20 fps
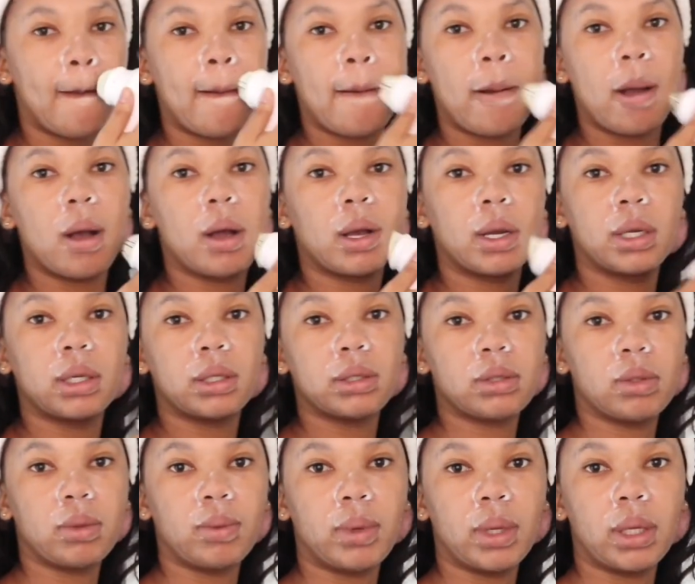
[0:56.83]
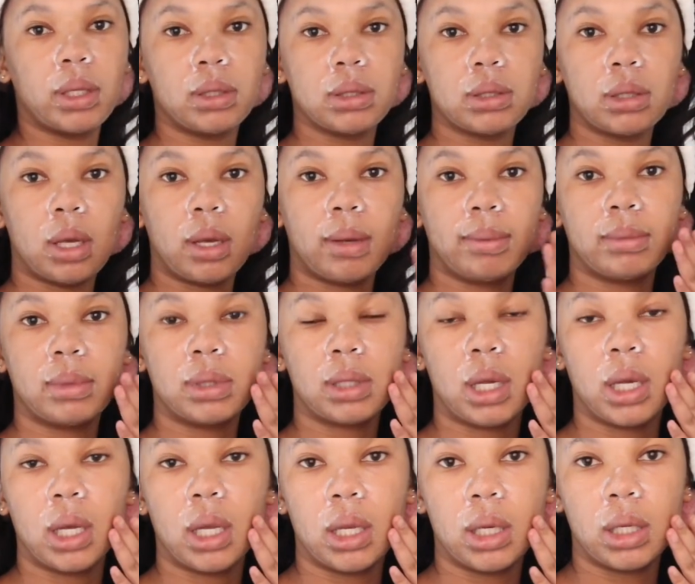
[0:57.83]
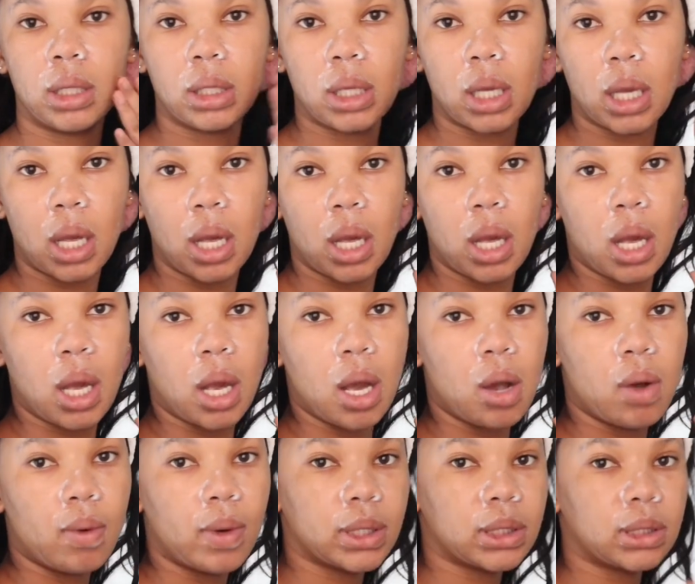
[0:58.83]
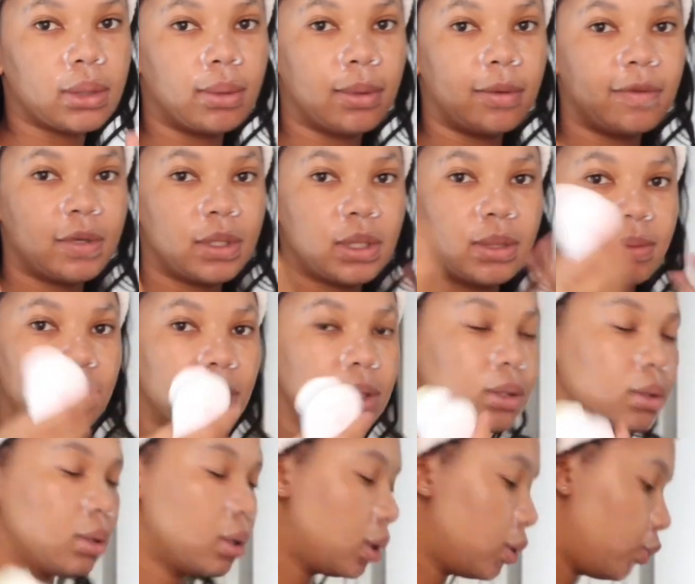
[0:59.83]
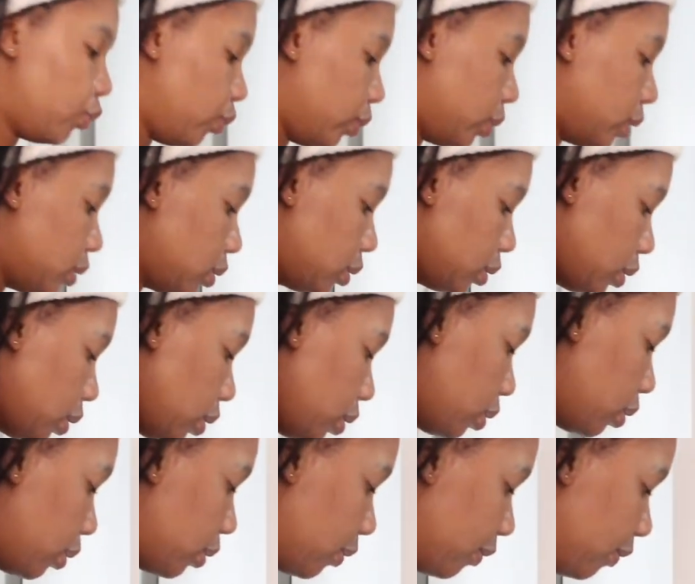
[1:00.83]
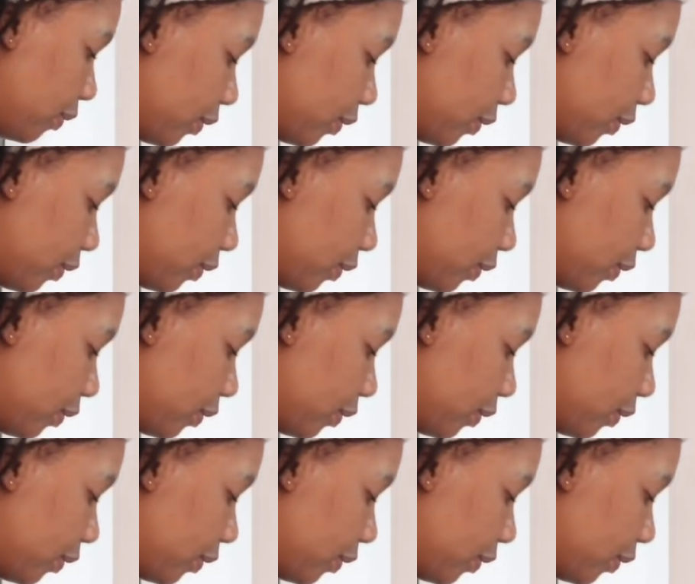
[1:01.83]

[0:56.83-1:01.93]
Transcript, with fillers: Okay, so once I'm done washing my face, I'm just gonna rinse it off.